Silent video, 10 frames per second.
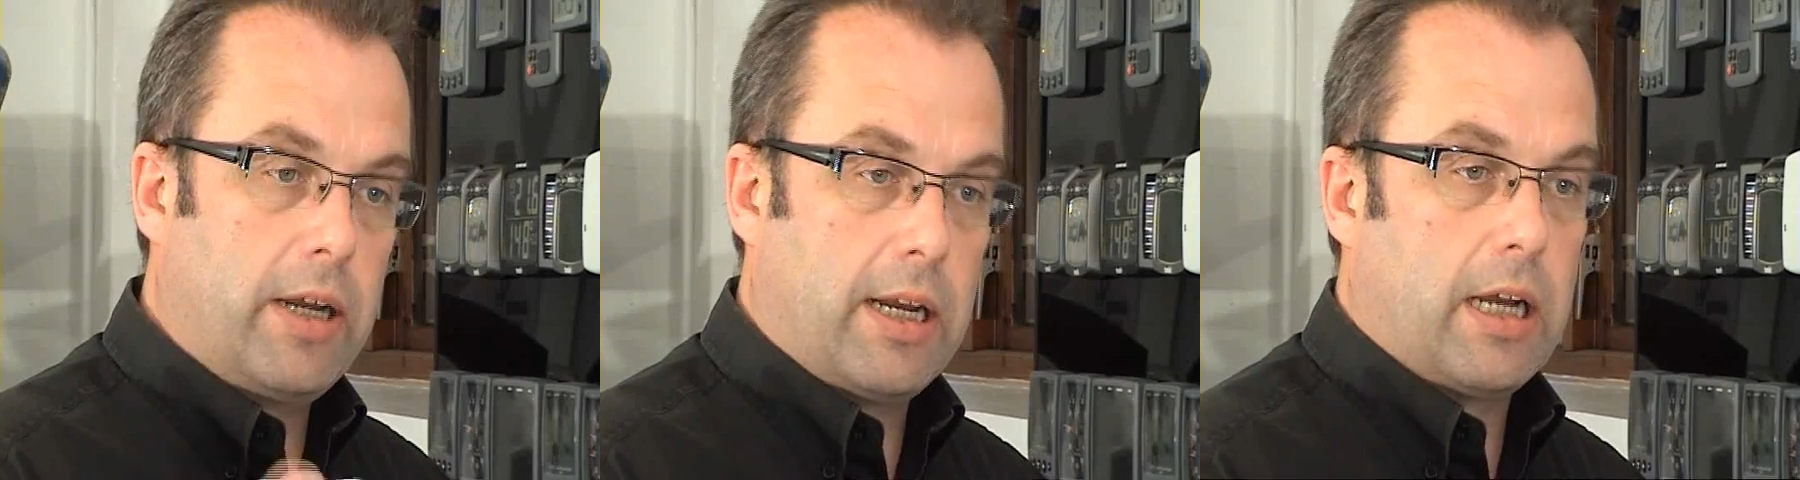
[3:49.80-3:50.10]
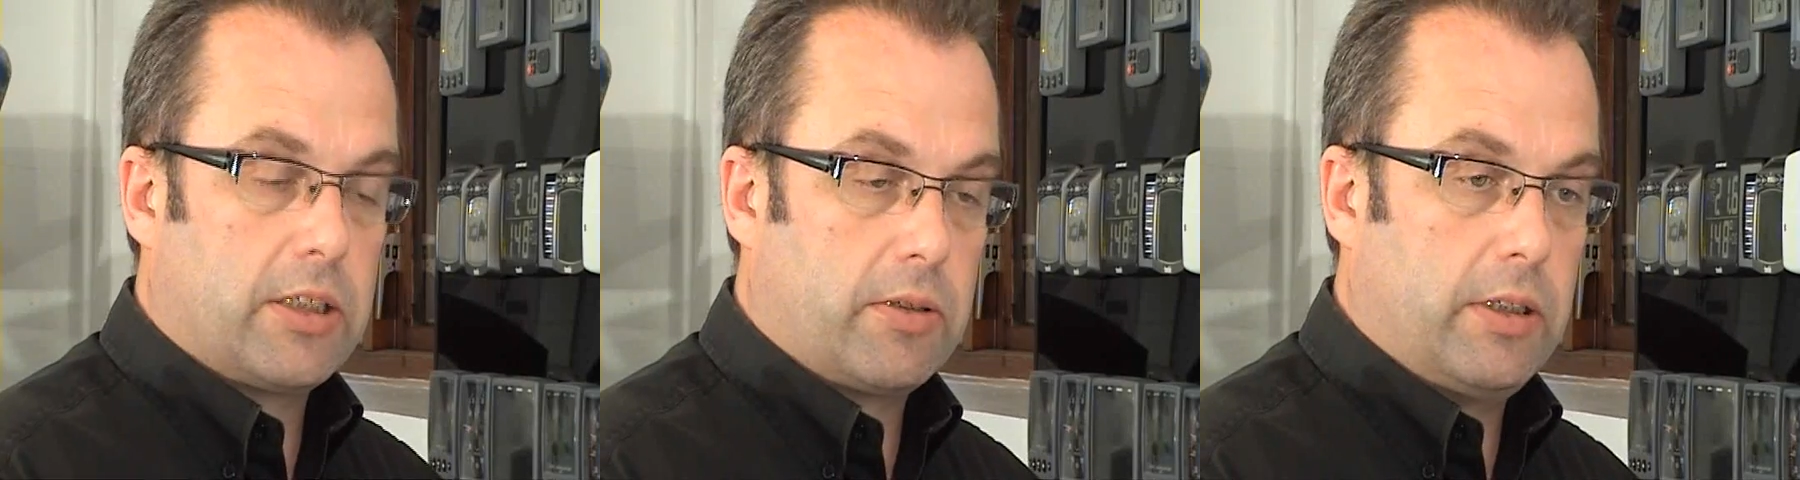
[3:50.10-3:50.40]

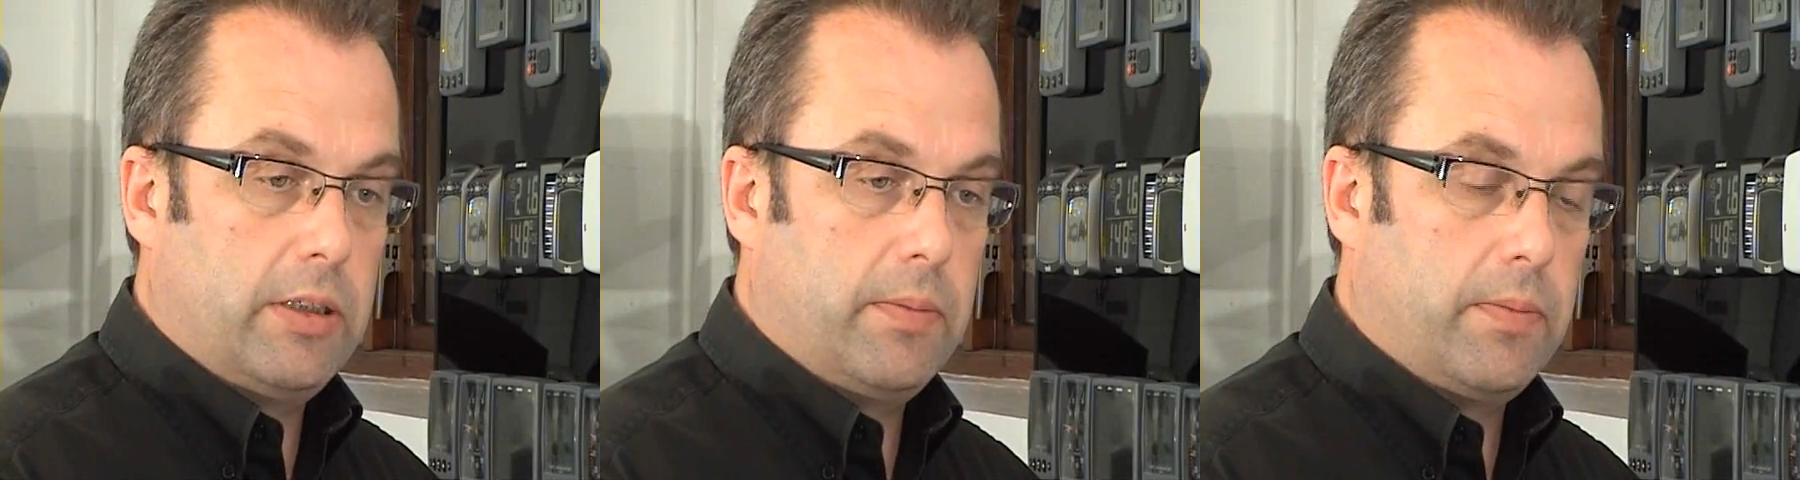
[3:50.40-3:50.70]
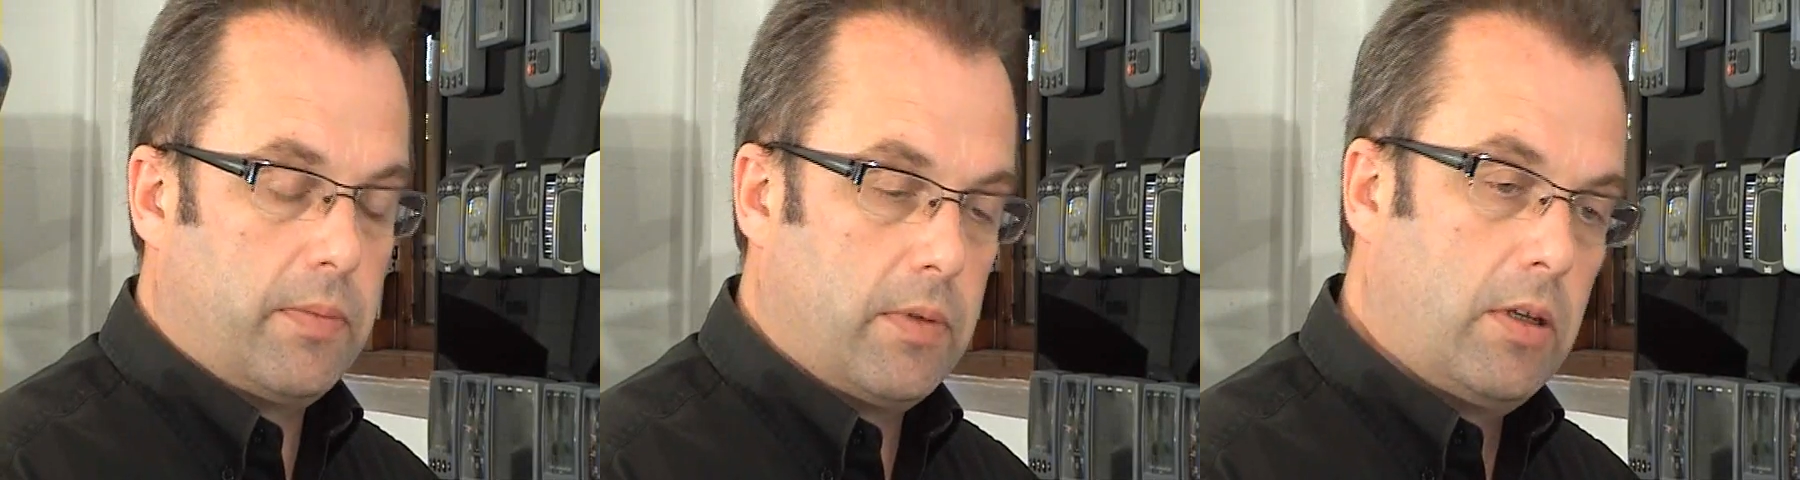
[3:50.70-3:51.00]
radar screen,
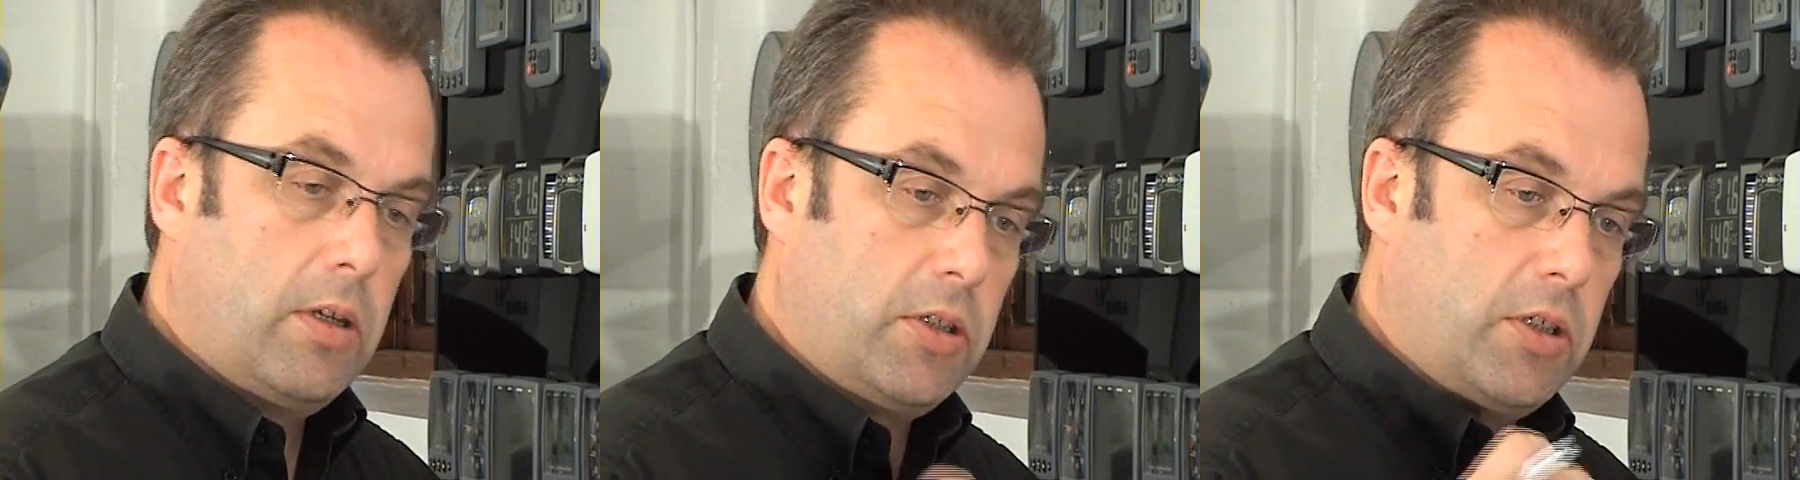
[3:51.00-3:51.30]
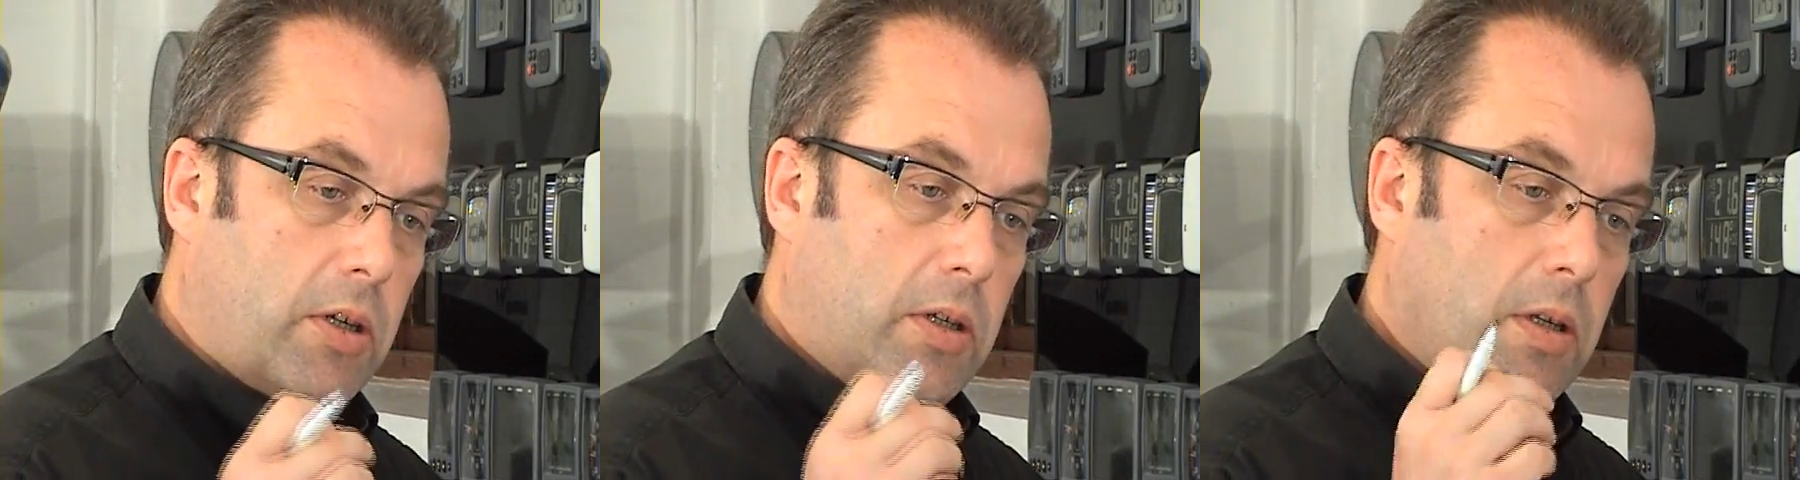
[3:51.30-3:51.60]

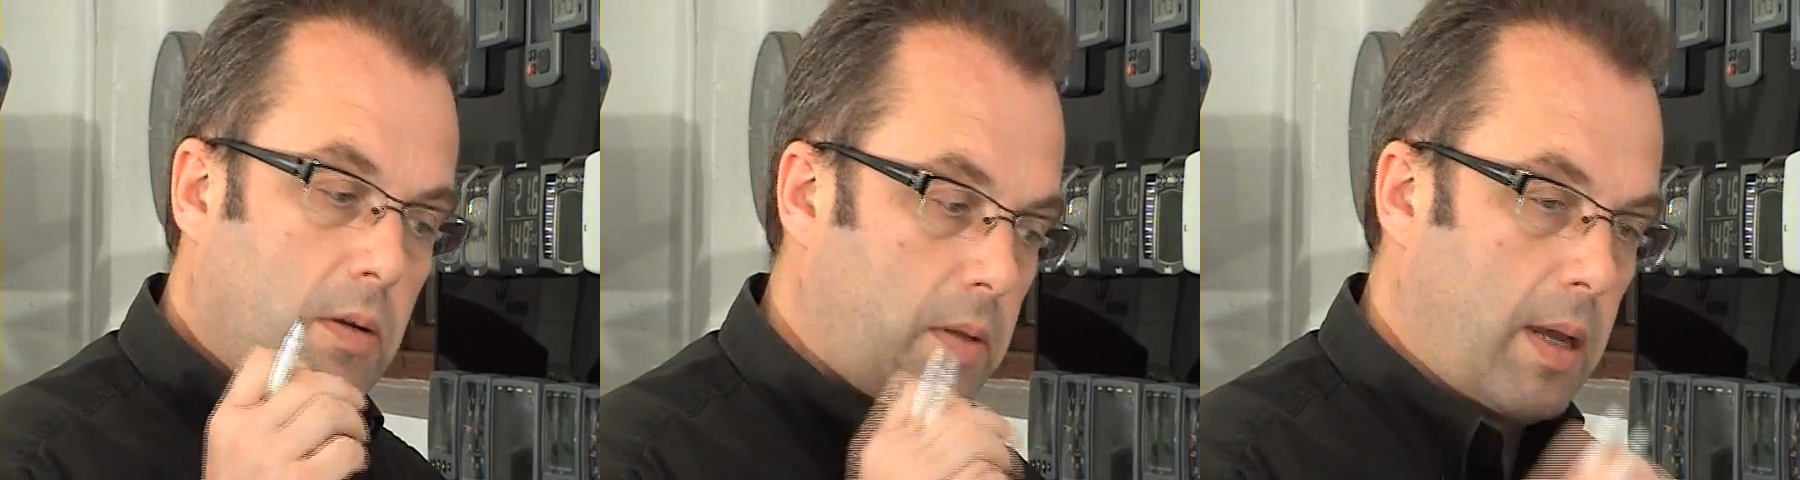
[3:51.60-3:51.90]
showing you